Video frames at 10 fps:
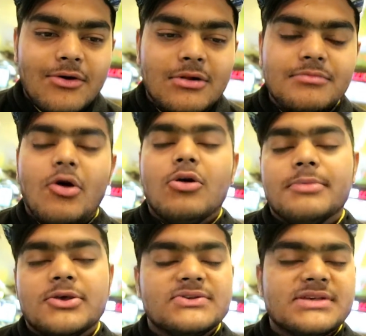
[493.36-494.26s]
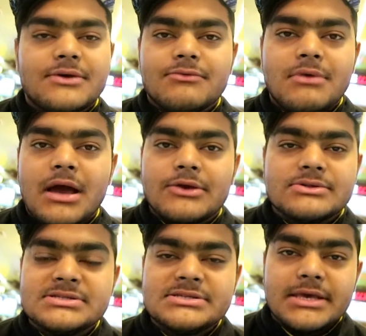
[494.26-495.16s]
all because I
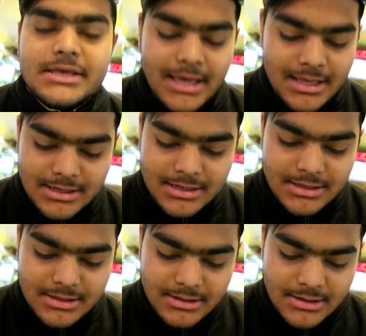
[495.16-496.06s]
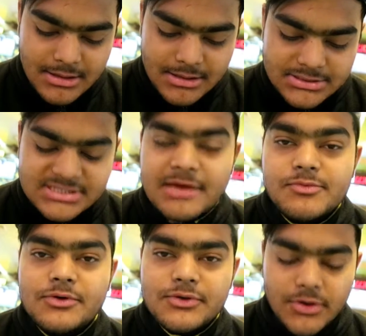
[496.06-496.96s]
got sick and just
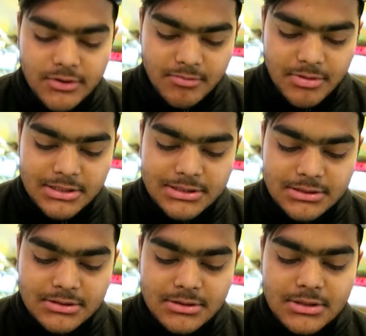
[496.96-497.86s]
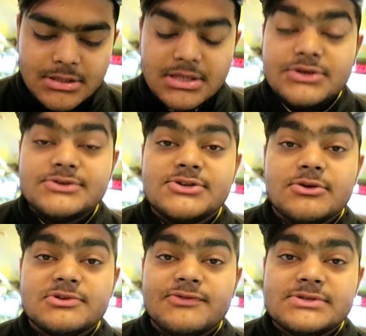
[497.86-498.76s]
kept on going. But thank you
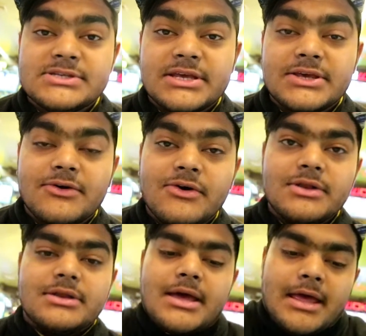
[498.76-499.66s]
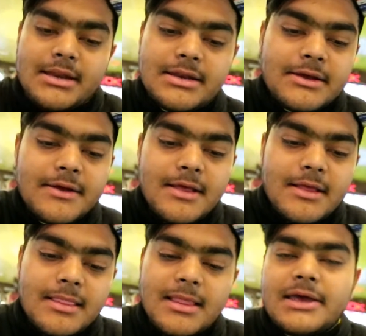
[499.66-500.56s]
so much for sticking on, and
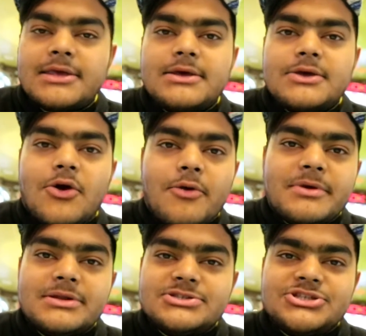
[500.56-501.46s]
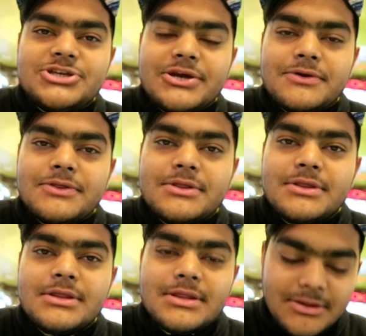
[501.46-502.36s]
like, comment, share on
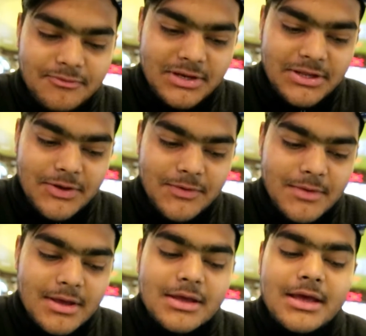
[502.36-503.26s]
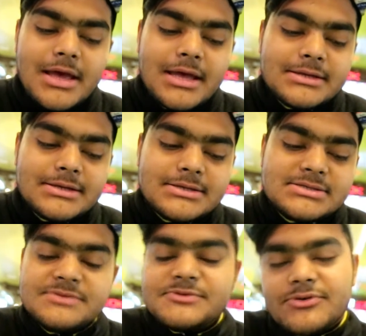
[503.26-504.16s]
the video, and
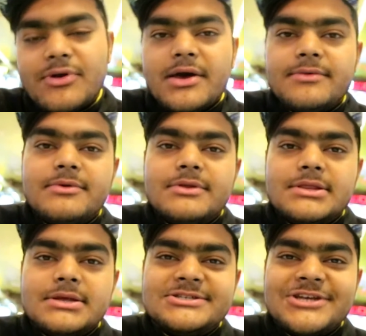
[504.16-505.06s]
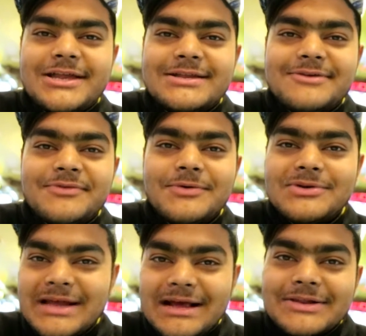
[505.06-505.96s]
subscribe the channel if you
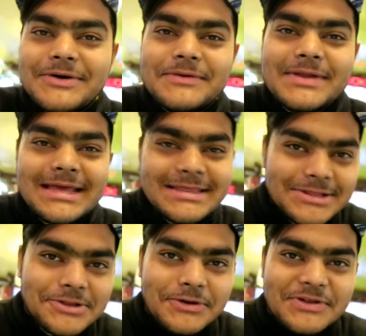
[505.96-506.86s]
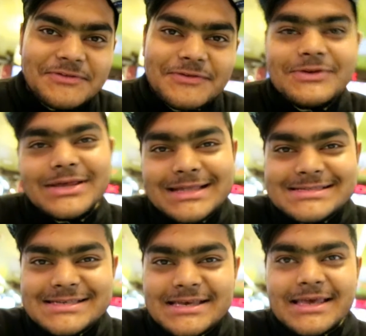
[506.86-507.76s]
want to tag along, eat the local food, get
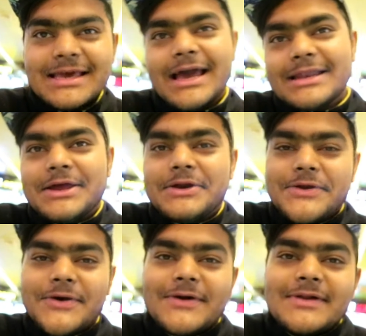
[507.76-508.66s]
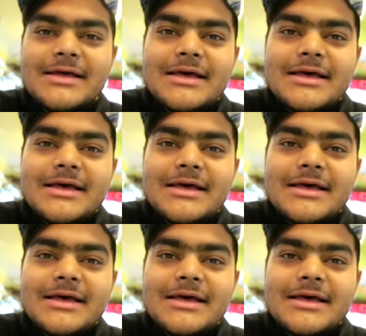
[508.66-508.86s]
sick and carry on.